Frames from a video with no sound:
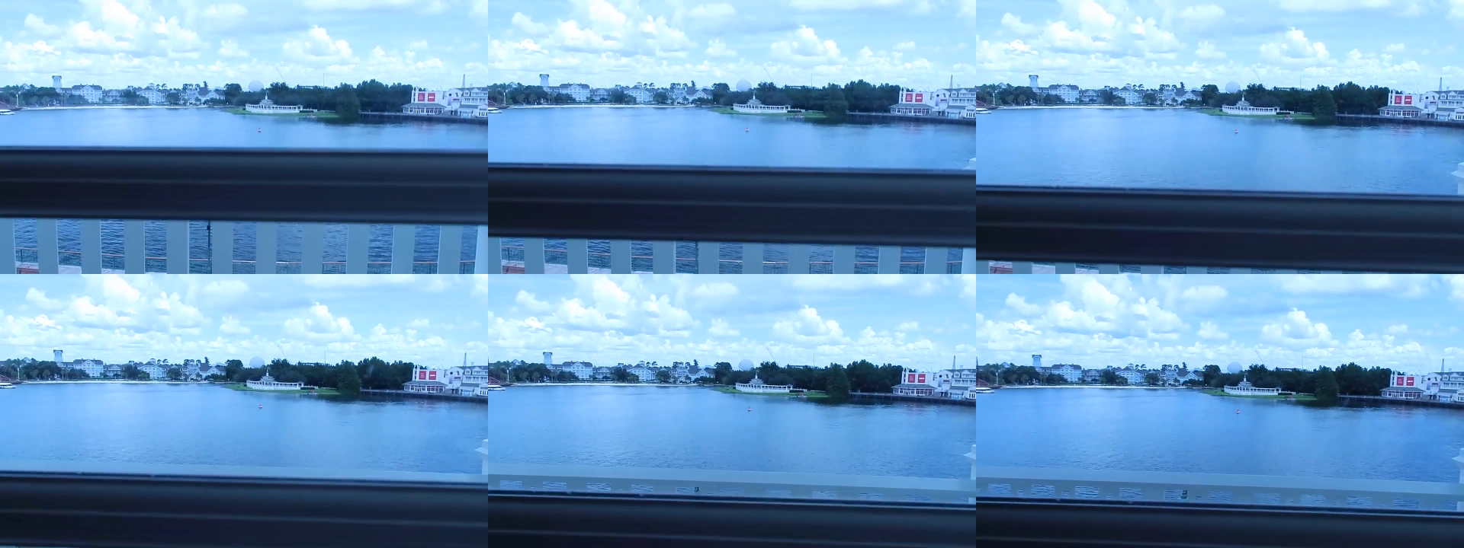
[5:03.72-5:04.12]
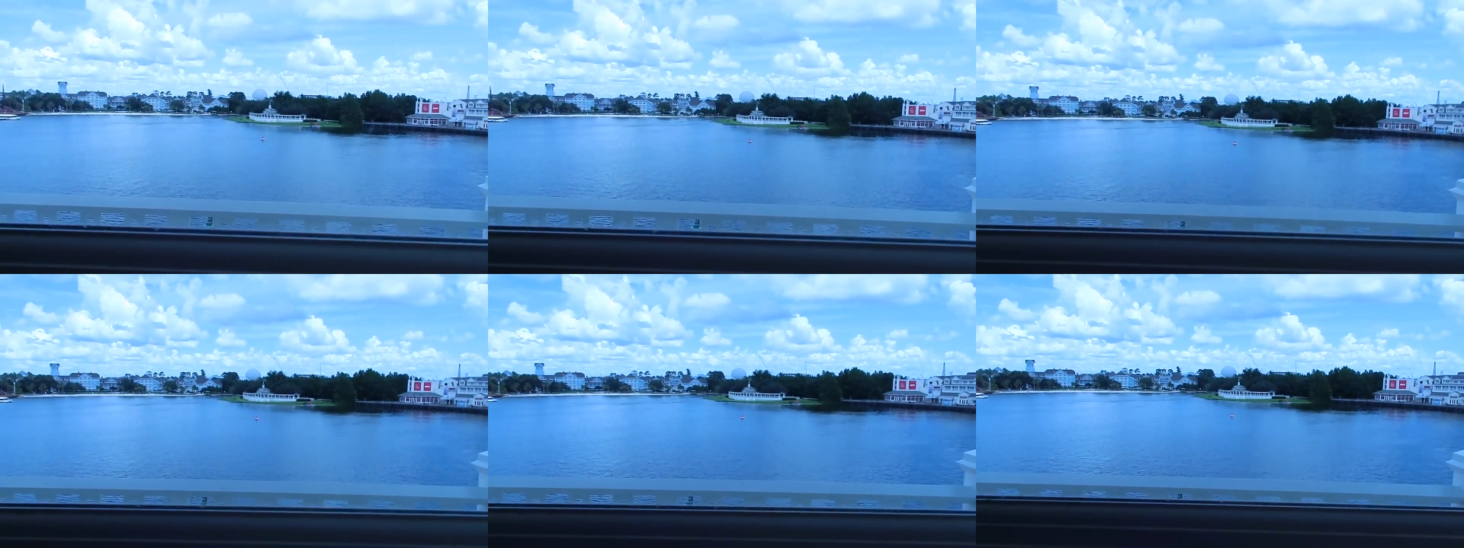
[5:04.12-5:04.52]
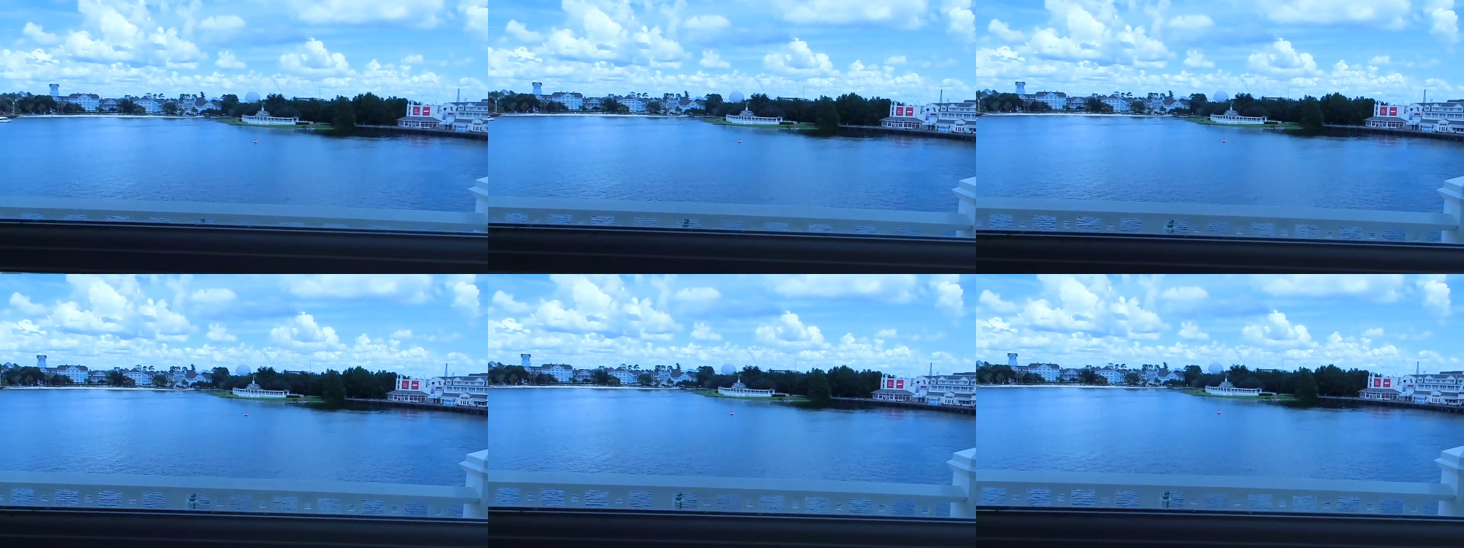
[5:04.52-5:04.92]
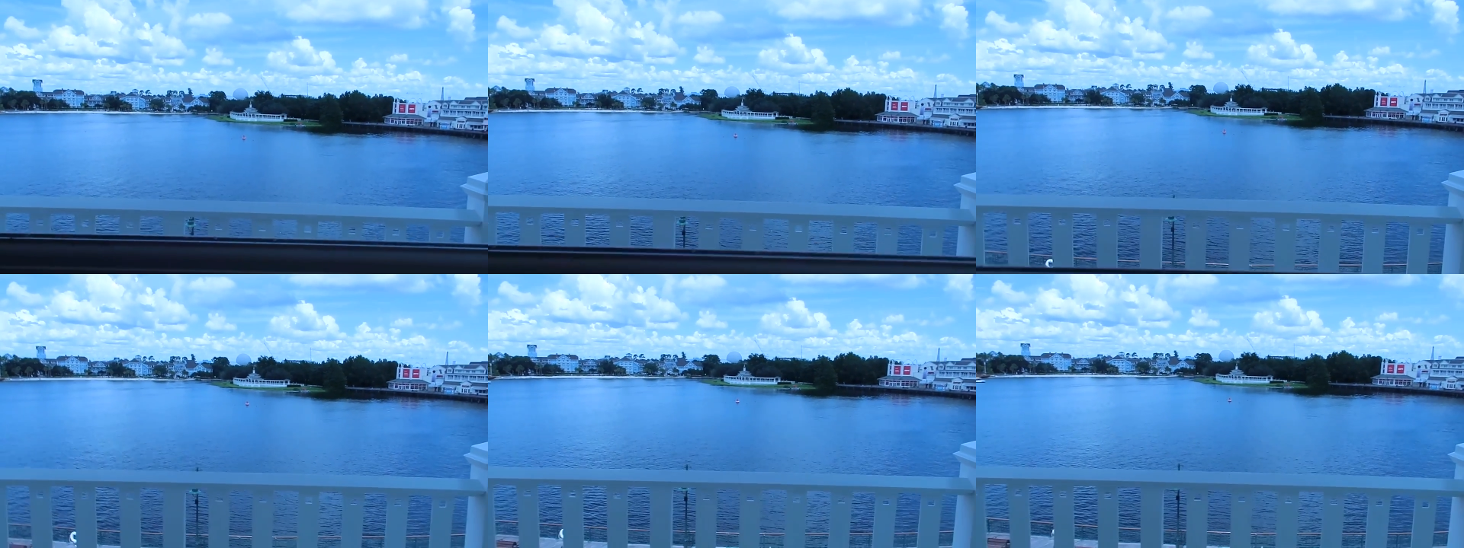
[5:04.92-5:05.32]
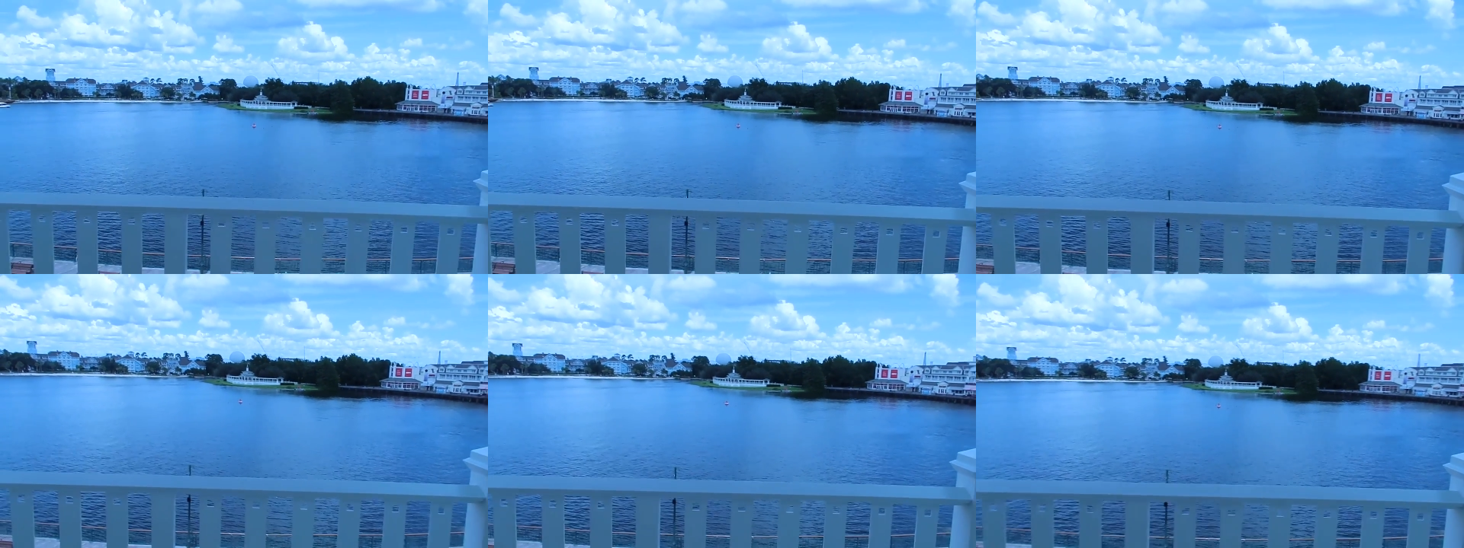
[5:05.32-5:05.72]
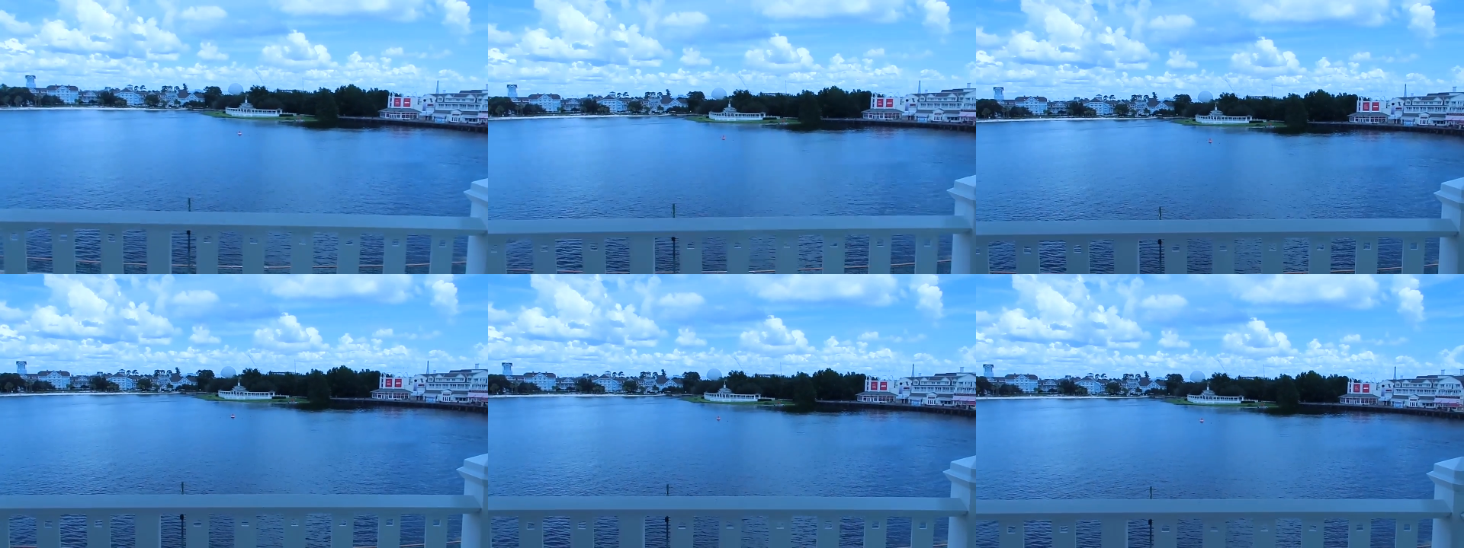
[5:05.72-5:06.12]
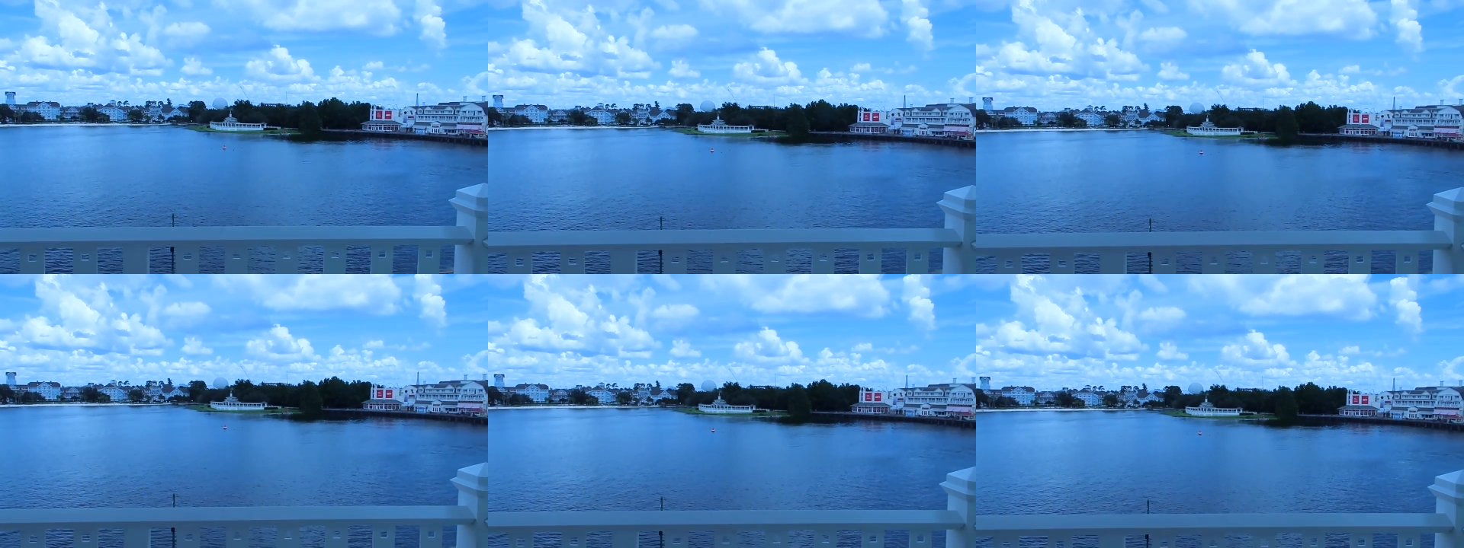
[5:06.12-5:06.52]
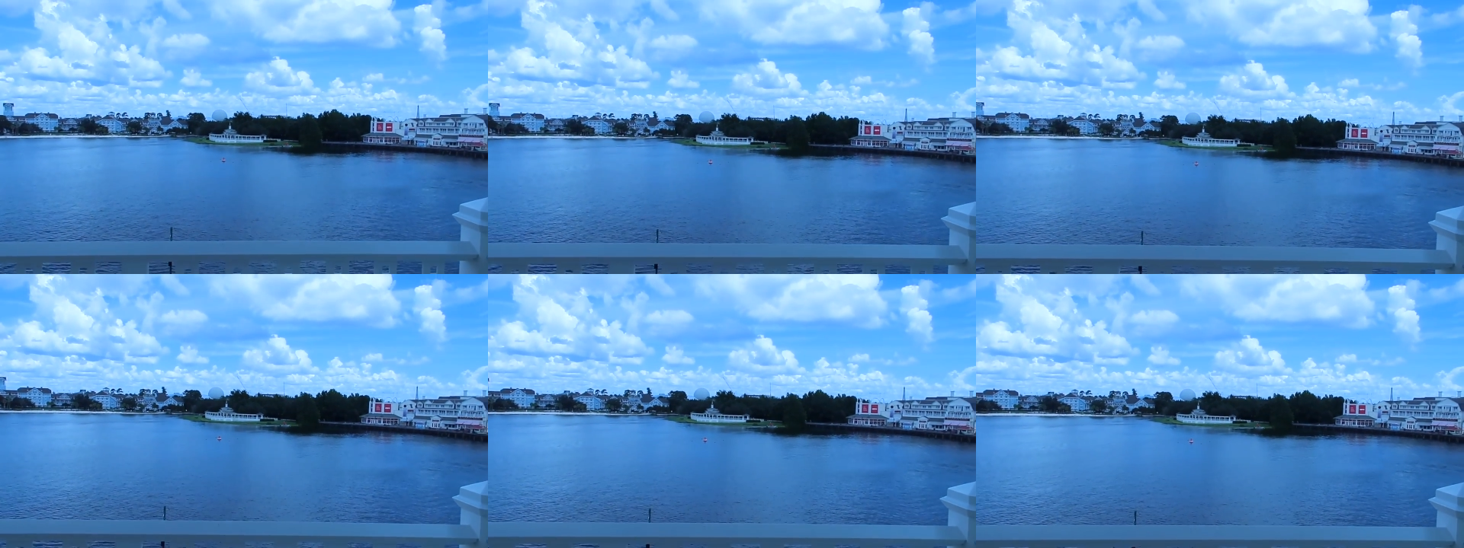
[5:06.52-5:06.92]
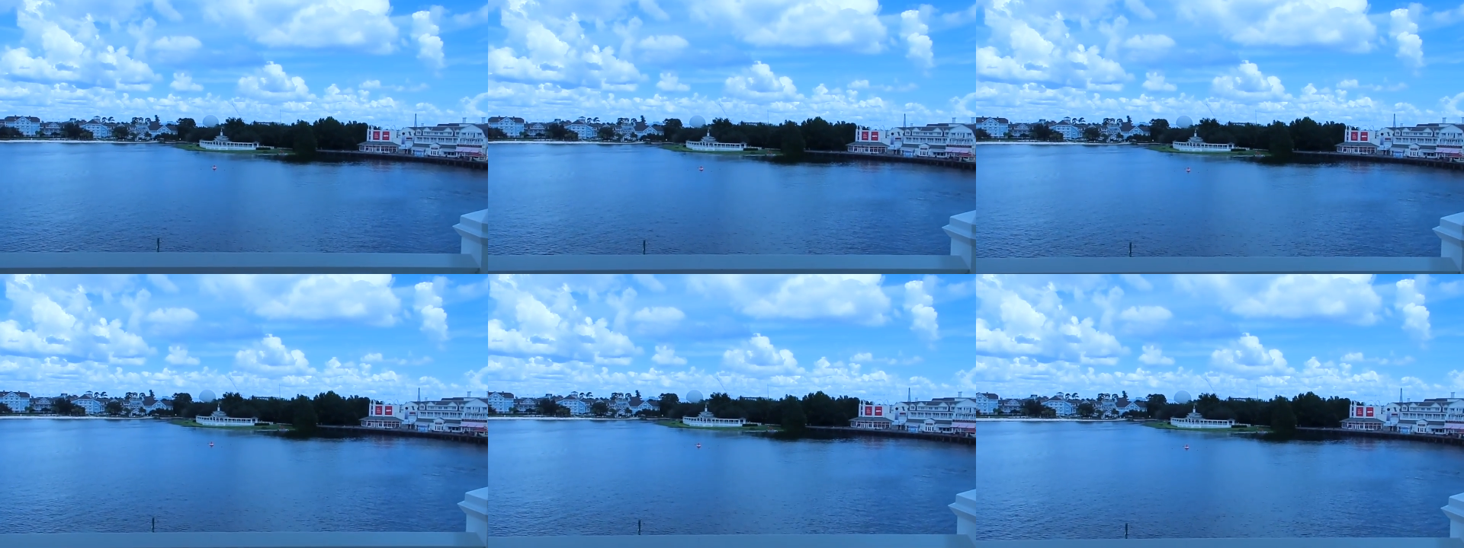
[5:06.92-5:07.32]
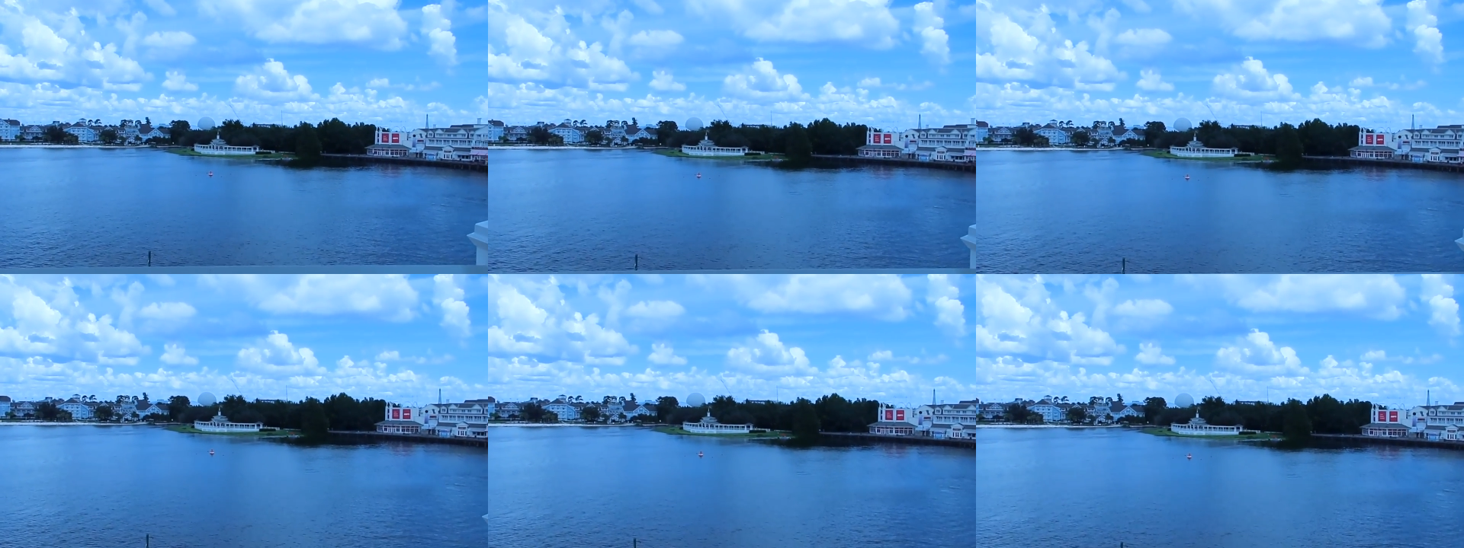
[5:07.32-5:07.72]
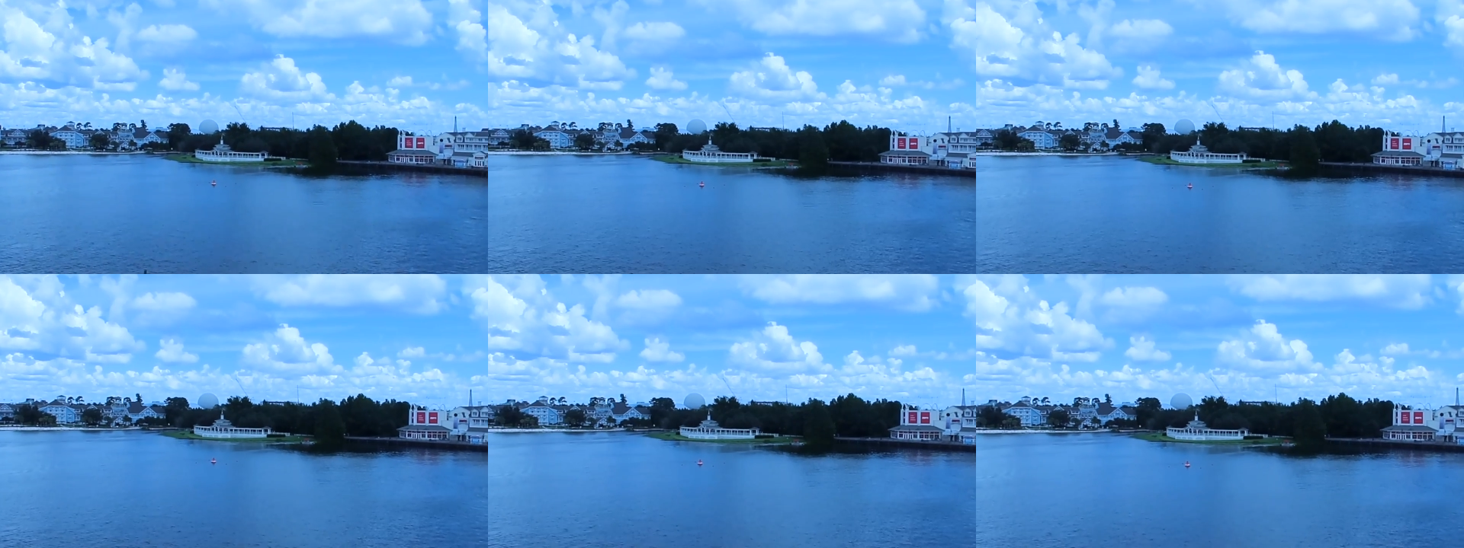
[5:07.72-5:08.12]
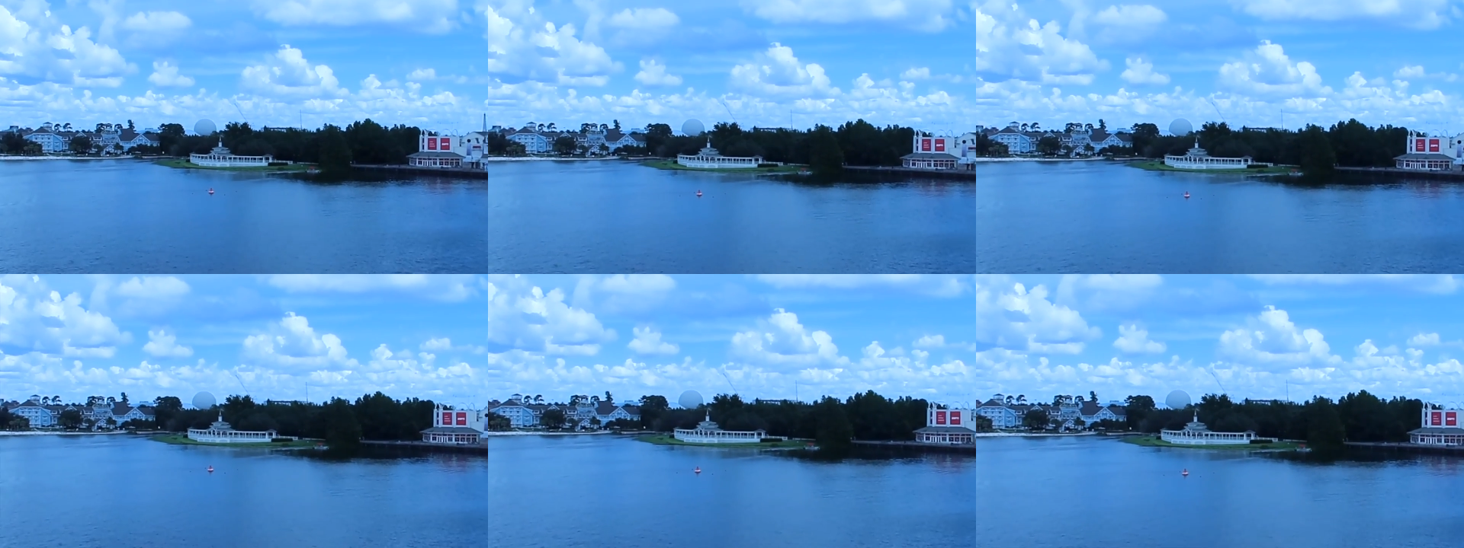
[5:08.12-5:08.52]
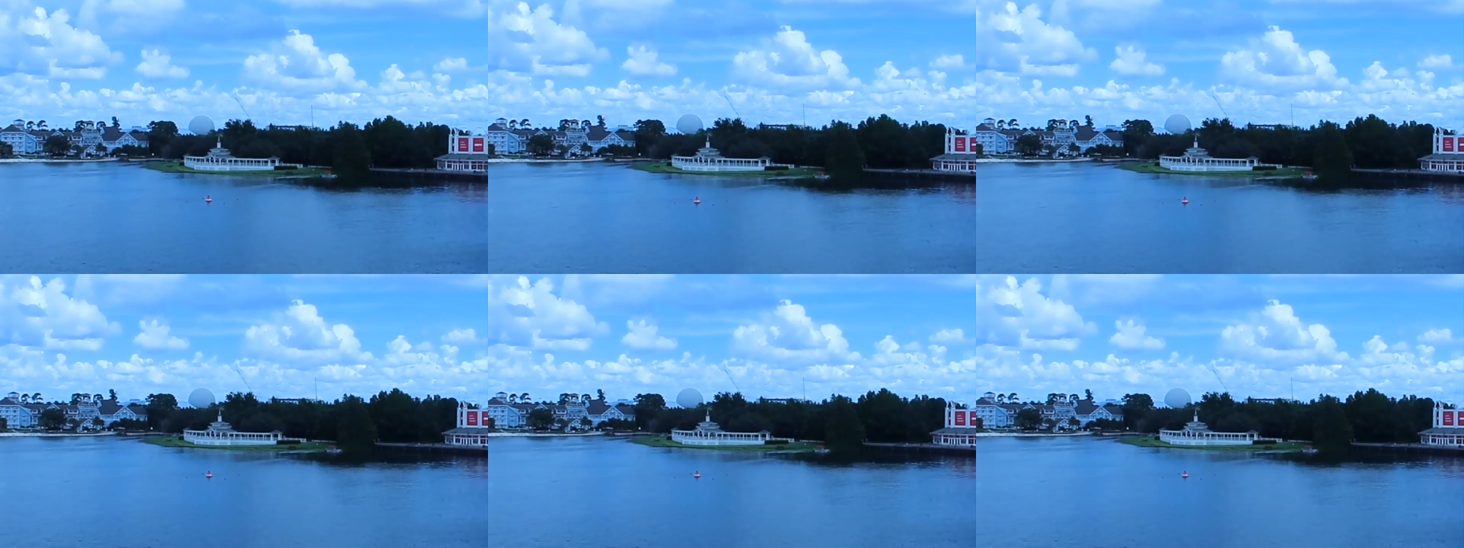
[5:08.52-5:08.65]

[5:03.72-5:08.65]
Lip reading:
Nobody's mouth can be seen.